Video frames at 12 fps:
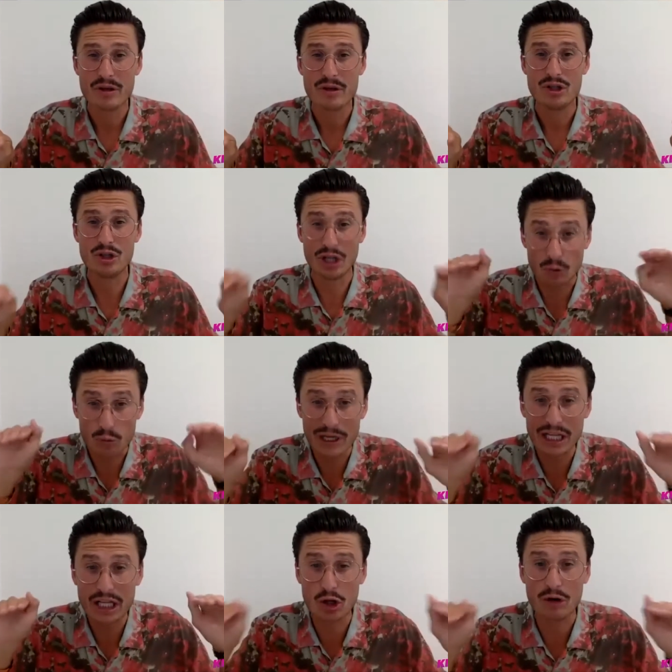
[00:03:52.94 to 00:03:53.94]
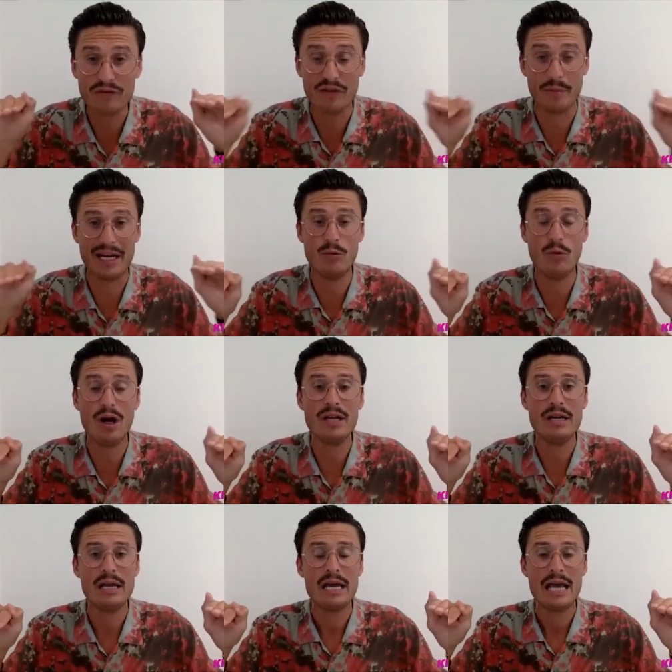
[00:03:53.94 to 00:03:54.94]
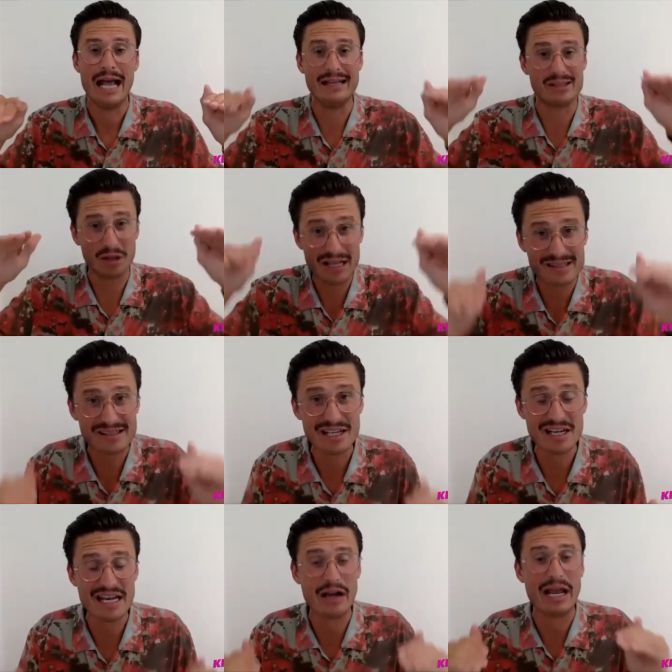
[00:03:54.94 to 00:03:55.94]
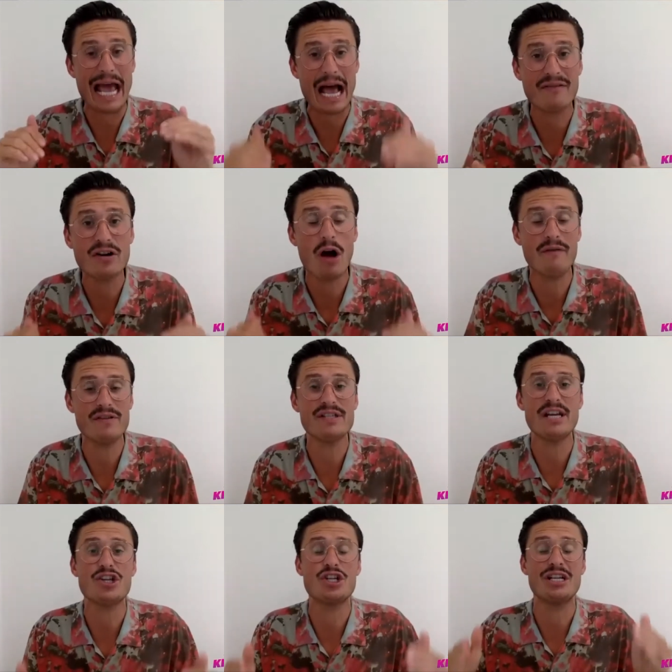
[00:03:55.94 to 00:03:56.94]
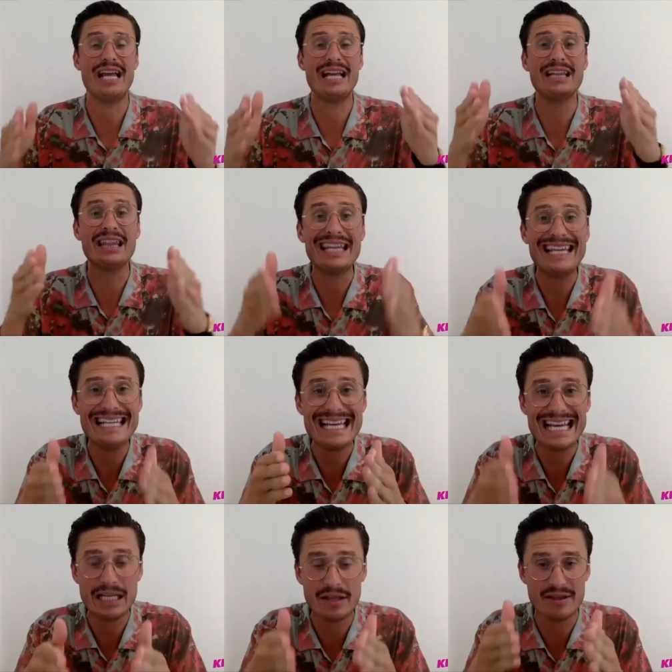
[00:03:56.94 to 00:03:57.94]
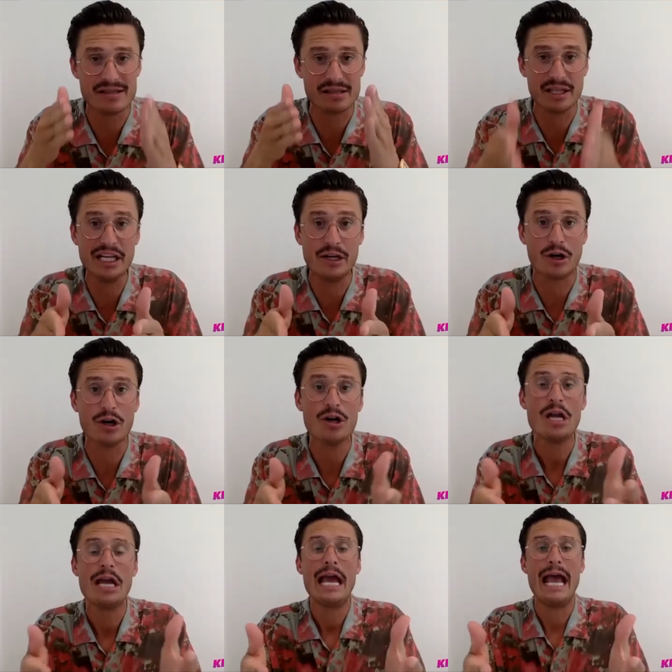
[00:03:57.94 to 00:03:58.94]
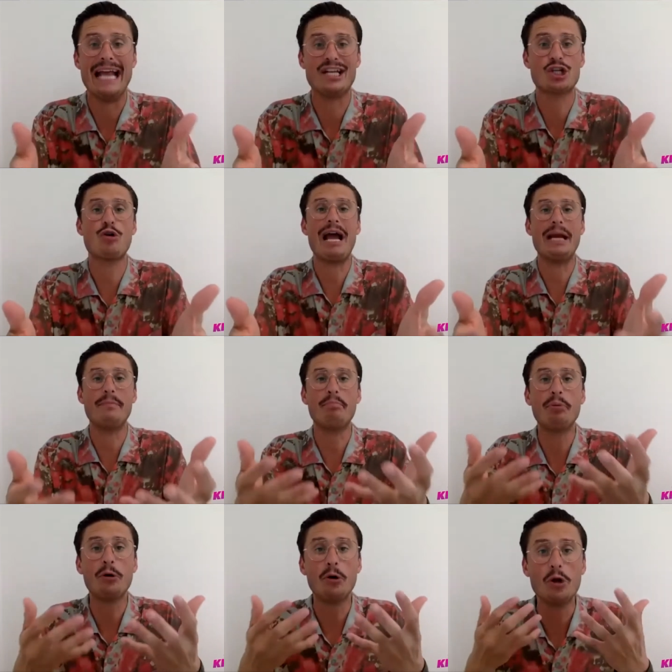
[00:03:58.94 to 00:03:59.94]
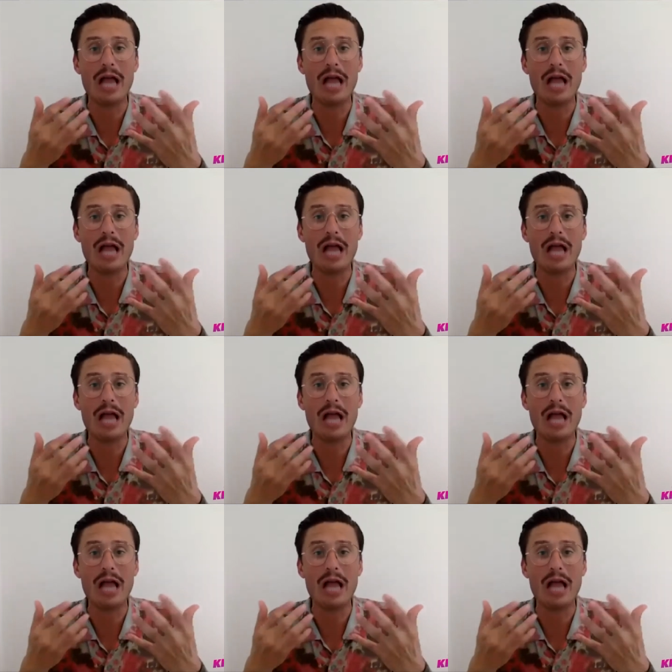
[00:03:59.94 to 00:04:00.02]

you can really learn from anyone and so let's sit down and have a conversation and lean into this leader and try and pull